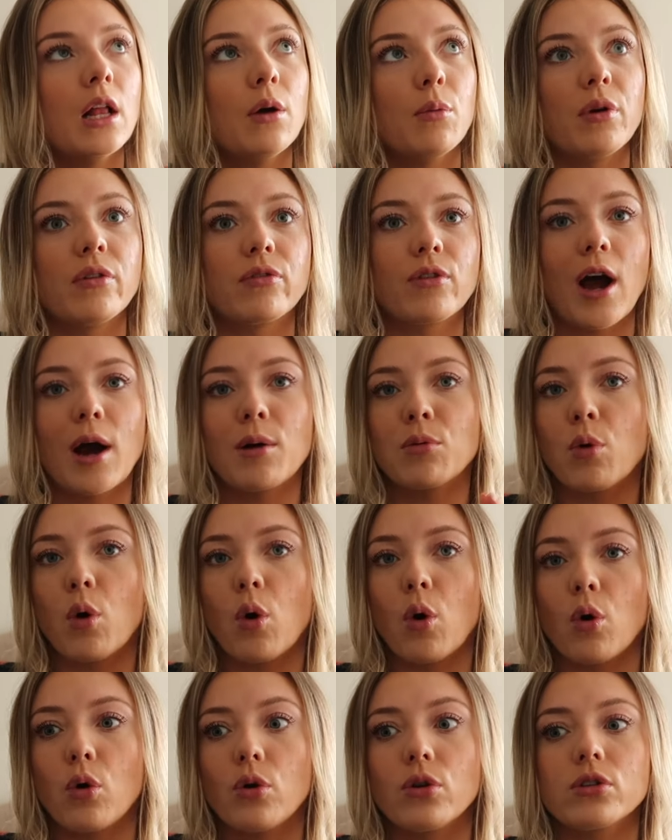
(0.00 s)
We've got our
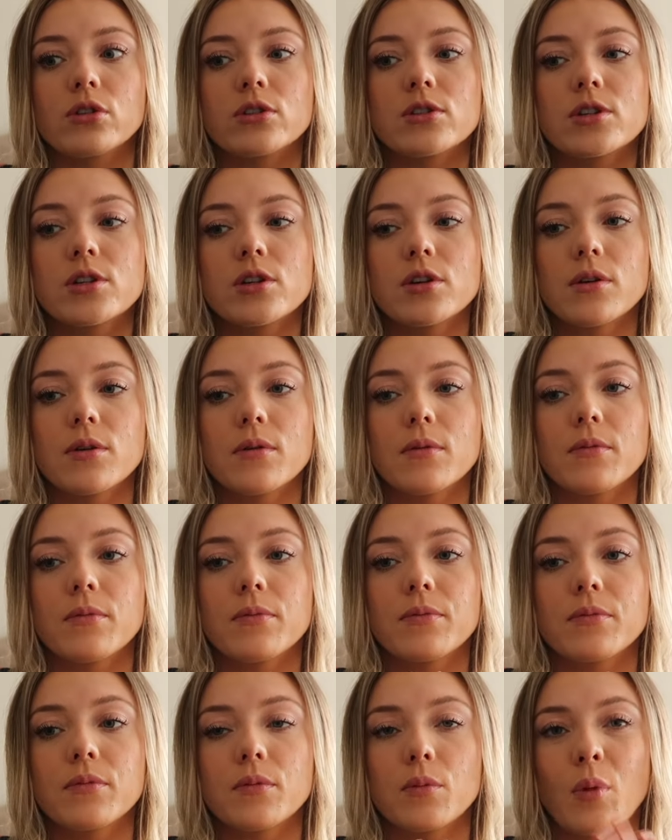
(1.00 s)
old,
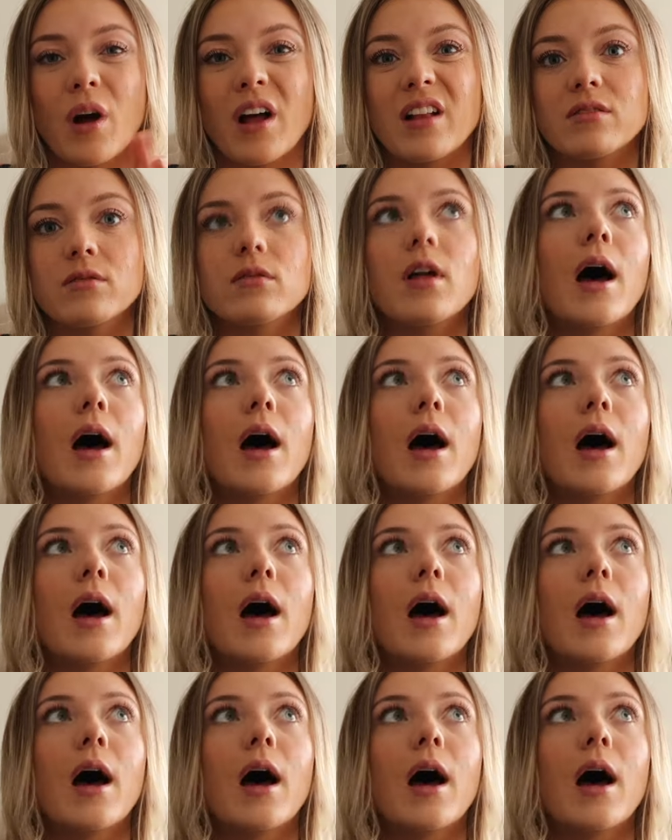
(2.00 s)
well,